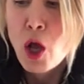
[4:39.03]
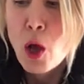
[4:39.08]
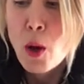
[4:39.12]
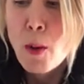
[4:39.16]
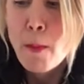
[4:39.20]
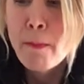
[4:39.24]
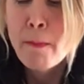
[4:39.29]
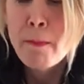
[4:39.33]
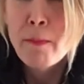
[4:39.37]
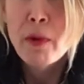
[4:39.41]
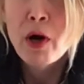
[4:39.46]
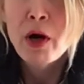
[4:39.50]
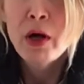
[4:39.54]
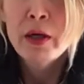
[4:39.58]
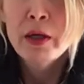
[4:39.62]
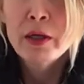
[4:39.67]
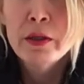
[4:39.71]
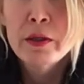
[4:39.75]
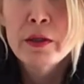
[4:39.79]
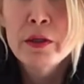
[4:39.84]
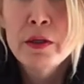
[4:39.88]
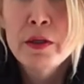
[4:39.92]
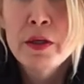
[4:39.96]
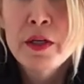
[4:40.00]

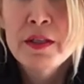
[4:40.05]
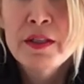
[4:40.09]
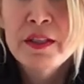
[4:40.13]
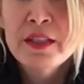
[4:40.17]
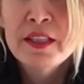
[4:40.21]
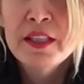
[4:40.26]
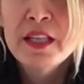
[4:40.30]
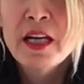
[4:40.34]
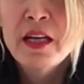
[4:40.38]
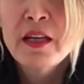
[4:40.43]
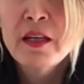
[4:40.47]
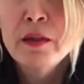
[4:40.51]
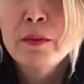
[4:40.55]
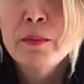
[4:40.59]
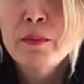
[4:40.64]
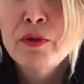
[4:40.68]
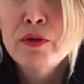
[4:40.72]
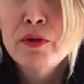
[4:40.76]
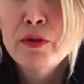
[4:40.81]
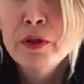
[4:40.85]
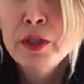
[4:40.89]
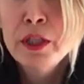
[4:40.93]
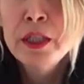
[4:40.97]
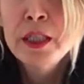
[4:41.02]
modern style
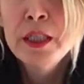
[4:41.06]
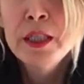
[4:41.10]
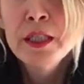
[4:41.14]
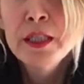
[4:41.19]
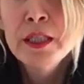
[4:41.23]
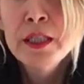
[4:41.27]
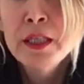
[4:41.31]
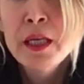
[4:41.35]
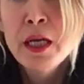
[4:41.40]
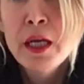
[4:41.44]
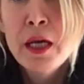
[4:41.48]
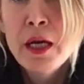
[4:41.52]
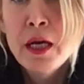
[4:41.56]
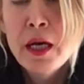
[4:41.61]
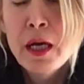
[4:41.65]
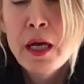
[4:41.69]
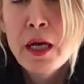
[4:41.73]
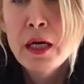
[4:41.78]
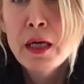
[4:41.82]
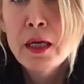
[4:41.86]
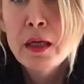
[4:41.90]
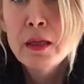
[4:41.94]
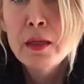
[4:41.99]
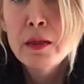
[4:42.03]
print.
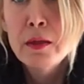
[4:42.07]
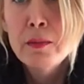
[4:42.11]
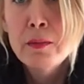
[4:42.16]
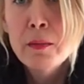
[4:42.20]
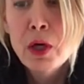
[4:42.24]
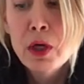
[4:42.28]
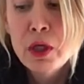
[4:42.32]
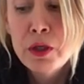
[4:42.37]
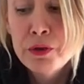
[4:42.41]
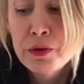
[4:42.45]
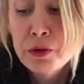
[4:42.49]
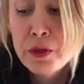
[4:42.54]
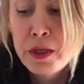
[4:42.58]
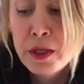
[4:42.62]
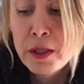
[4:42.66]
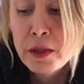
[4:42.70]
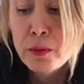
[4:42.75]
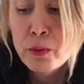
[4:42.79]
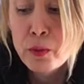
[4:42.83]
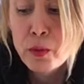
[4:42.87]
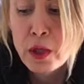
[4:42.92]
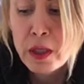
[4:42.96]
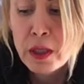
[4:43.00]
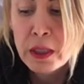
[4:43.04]
Uh,
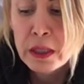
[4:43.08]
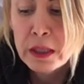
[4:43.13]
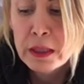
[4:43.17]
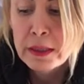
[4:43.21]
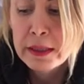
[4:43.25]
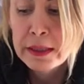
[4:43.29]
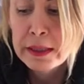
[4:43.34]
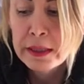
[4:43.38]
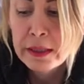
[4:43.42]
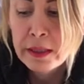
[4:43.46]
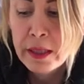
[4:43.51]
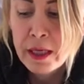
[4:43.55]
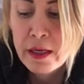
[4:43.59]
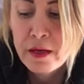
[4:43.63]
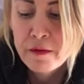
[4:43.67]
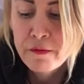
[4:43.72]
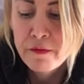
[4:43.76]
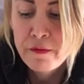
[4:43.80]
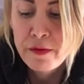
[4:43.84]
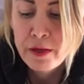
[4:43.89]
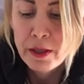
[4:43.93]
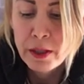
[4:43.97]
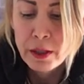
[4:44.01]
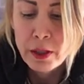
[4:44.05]
Mondrian was like
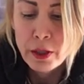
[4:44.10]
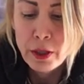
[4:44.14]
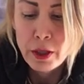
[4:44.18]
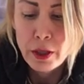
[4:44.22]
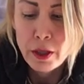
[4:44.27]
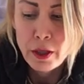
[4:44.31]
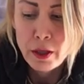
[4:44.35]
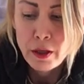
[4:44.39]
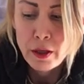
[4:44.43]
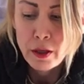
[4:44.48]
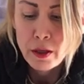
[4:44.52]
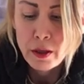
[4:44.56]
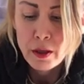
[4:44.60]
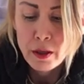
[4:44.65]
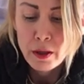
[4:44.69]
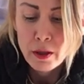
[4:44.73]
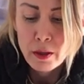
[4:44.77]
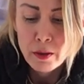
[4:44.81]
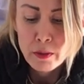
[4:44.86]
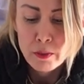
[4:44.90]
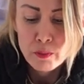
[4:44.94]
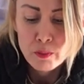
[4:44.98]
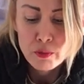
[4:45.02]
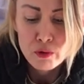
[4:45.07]
very
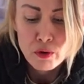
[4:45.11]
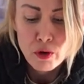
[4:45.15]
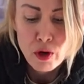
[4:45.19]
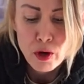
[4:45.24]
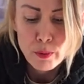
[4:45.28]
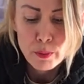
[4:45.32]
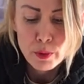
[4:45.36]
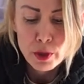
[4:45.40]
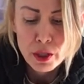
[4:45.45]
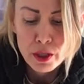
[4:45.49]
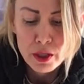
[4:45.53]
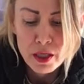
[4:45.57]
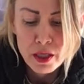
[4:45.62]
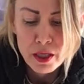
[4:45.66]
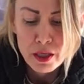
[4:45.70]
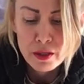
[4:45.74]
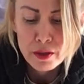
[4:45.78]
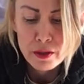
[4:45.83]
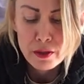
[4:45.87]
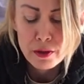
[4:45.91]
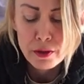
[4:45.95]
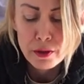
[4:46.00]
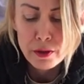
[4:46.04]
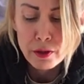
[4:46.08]
prominent
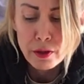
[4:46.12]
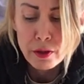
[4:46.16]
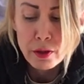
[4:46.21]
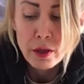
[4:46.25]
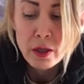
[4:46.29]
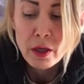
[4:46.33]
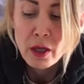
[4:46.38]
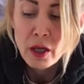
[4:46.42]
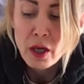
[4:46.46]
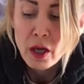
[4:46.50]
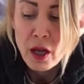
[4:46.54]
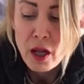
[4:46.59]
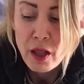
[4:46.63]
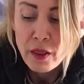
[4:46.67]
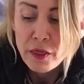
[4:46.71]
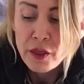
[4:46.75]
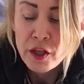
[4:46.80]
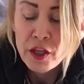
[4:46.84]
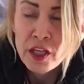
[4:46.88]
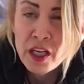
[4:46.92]
in the